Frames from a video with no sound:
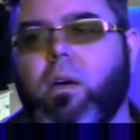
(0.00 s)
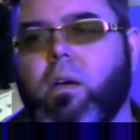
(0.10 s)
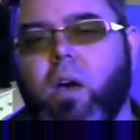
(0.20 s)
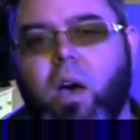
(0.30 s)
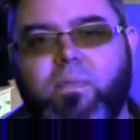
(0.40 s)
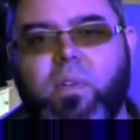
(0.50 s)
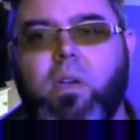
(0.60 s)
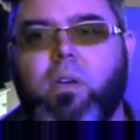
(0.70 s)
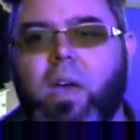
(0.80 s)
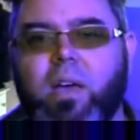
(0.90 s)
coffee,
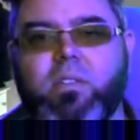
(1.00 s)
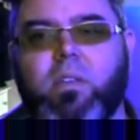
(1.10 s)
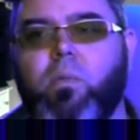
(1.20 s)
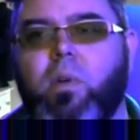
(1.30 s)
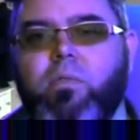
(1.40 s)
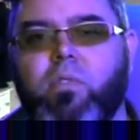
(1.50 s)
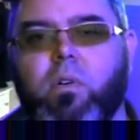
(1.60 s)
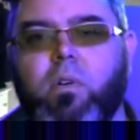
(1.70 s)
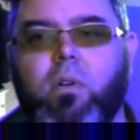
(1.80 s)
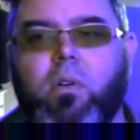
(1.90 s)
gasoline, whatever,
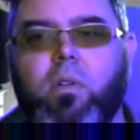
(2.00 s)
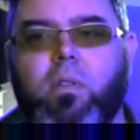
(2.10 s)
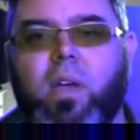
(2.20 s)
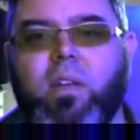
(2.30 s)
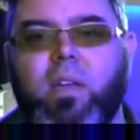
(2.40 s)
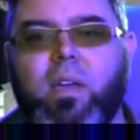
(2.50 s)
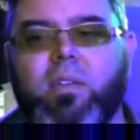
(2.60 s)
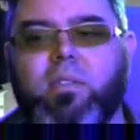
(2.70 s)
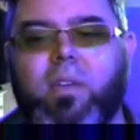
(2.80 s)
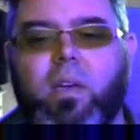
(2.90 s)
the idea
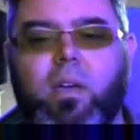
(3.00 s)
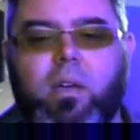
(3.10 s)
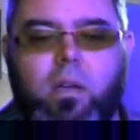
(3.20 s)
is that,